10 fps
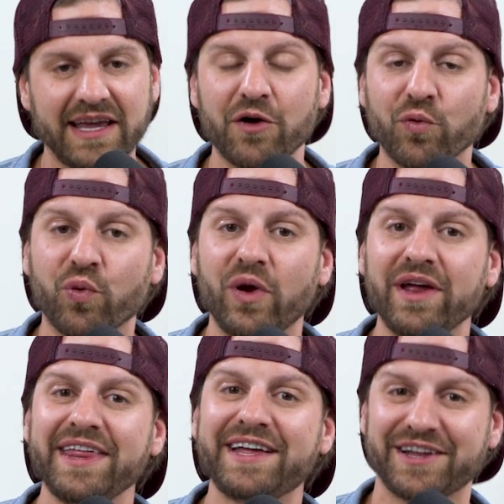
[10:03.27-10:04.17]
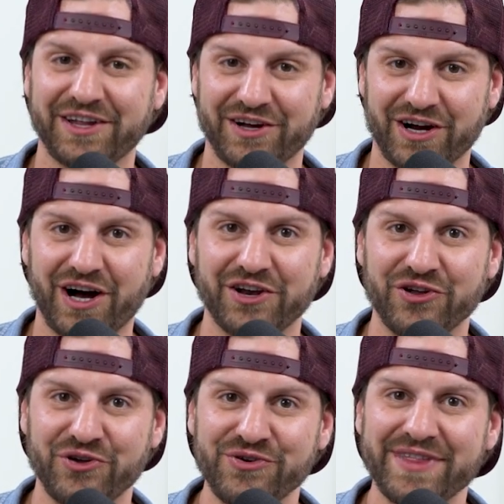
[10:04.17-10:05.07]
get really clear on
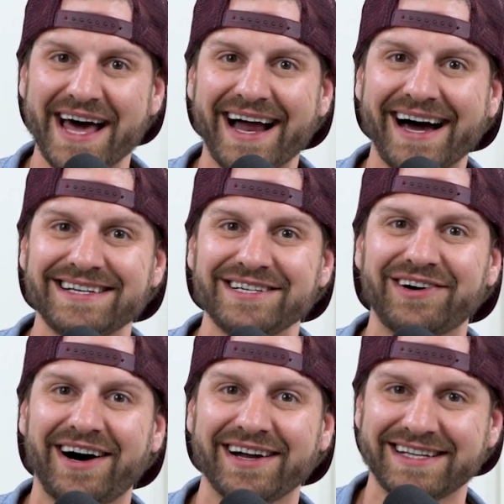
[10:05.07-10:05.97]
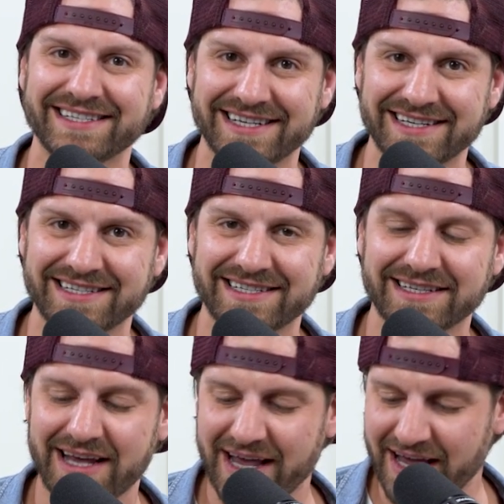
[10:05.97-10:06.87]
who that ideal audience is